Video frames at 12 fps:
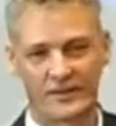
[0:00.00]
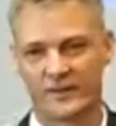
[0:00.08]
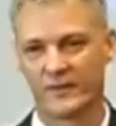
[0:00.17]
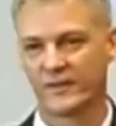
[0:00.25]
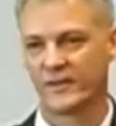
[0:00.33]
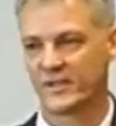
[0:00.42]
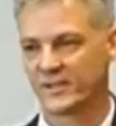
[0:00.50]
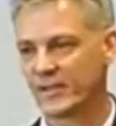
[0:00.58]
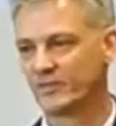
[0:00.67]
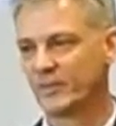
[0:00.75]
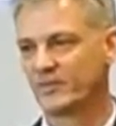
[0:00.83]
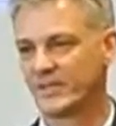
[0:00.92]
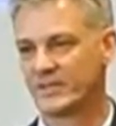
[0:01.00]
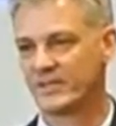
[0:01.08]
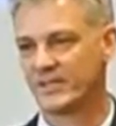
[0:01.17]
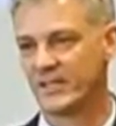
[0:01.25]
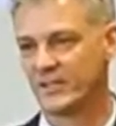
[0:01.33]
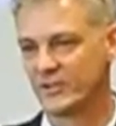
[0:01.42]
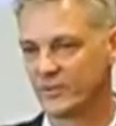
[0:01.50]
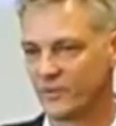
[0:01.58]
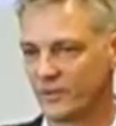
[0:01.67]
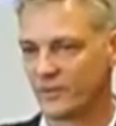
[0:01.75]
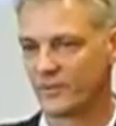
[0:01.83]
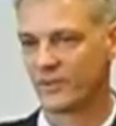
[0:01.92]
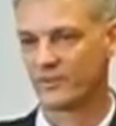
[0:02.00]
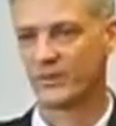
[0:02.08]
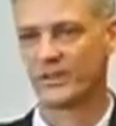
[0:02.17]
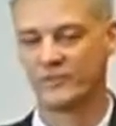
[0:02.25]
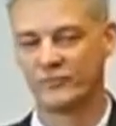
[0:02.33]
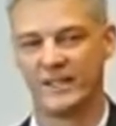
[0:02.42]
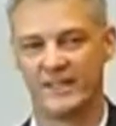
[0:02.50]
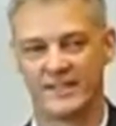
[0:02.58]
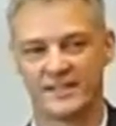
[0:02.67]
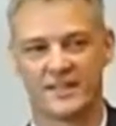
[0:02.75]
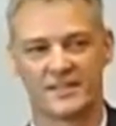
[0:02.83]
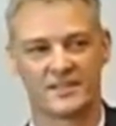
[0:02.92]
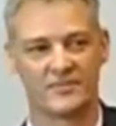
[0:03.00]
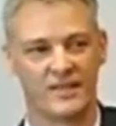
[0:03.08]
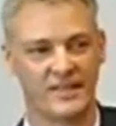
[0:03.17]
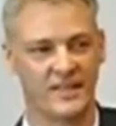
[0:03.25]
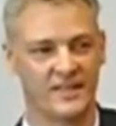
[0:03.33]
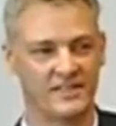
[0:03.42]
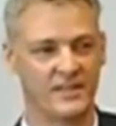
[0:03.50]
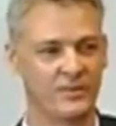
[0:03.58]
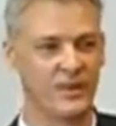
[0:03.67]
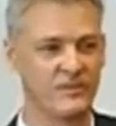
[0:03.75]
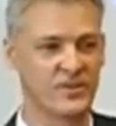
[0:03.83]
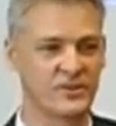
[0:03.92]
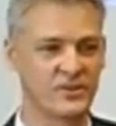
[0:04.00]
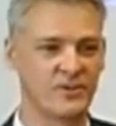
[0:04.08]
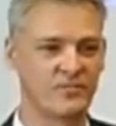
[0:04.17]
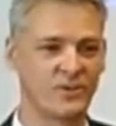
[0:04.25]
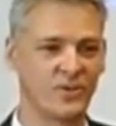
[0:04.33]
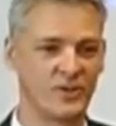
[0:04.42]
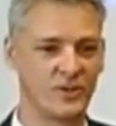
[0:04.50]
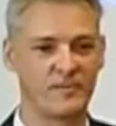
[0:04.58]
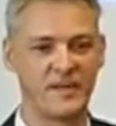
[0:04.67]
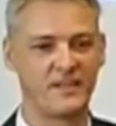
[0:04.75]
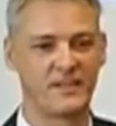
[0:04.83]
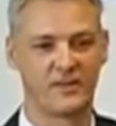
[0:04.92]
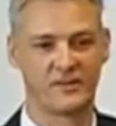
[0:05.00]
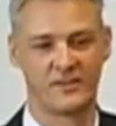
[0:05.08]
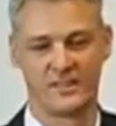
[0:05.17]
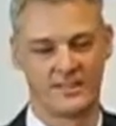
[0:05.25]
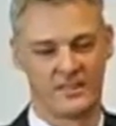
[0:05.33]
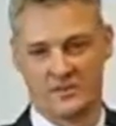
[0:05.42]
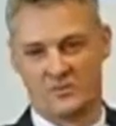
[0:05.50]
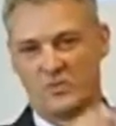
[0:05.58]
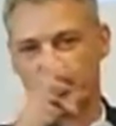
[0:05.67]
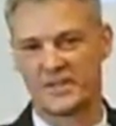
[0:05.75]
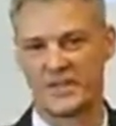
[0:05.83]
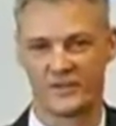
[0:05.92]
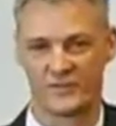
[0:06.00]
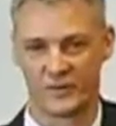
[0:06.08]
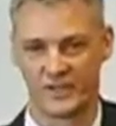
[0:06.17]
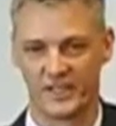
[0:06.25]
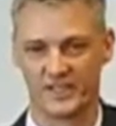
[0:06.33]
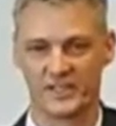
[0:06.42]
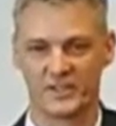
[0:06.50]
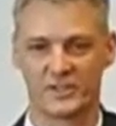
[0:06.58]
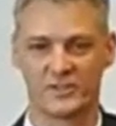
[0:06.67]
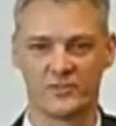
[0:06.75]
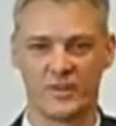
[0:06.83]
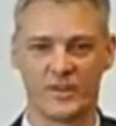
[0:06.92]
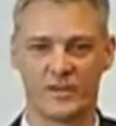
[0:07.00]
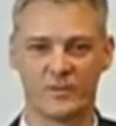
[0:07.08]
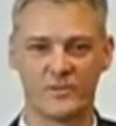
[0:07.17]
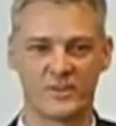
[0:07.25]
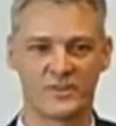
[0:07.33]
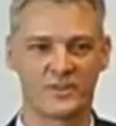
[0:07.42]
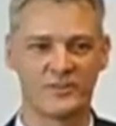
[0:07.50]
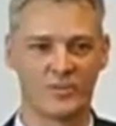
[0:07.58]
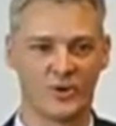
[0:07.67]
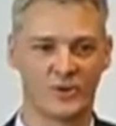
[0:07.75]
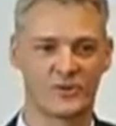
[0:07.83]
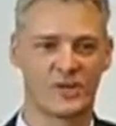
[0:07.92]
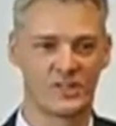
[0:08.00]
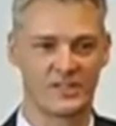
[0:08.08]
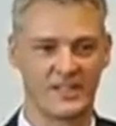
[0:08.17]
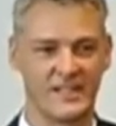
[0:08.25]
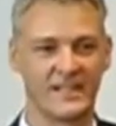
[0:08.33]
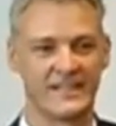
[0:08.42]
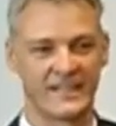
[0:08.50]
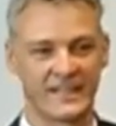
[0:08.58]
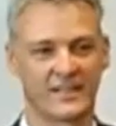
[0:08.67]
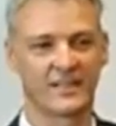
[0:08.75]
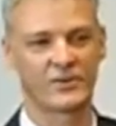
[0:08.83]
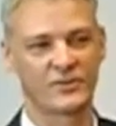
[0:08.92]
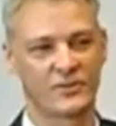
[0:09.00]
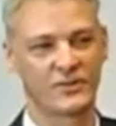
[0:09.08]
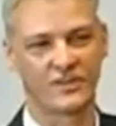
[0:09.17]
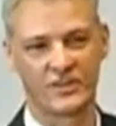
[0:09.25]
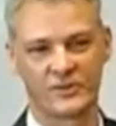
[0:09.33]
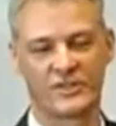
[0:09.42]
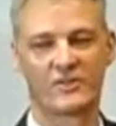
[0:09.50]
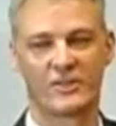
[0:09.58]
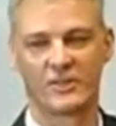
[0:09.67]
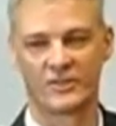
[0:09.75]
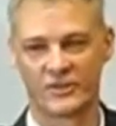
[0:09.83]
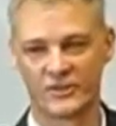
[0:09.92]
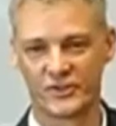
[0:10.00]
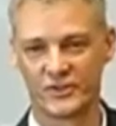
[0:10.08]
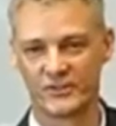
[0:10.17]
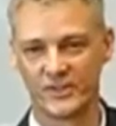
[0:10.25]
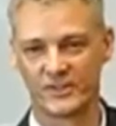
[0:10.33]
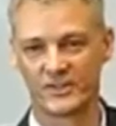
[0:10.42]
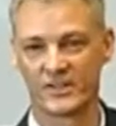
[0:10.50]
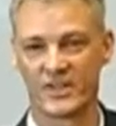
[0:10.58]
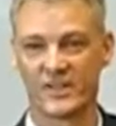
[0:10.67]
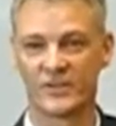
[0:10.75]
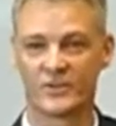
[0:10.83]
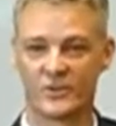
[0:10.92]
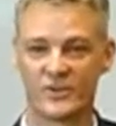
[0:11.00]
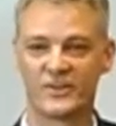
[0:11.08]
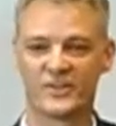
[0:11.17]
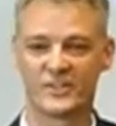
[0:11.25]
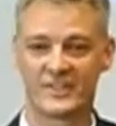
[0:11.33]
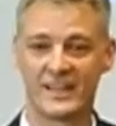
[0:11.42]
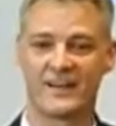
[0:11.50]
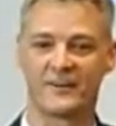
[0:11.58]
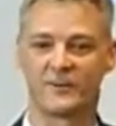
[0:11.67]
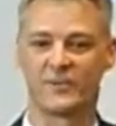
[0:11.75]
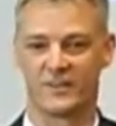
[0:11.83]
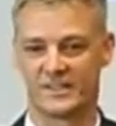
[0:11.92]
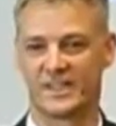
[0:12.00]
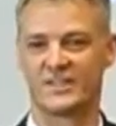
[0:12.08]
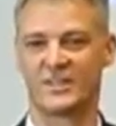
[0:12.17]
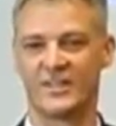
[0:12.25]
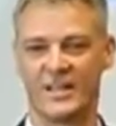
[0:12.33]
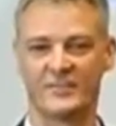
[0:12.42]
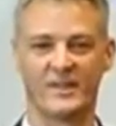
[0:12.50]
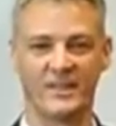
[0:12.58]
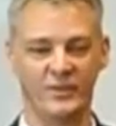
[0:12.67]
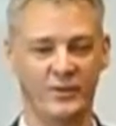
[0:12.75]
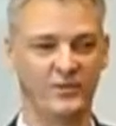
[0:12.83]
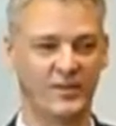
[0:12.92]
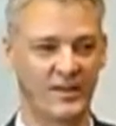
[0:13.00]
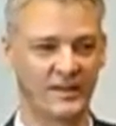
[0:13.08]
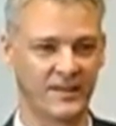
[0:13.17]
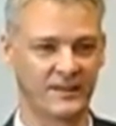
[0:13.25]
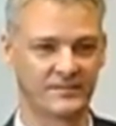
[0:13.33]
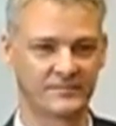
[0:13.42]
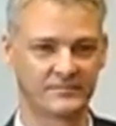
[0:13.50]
the first couple of presentations, what it really says to me is that we must do more, depending on what kind of organisation we are. We must do more to actually get closer and closer to our consumers to understand what's actually happening in your market.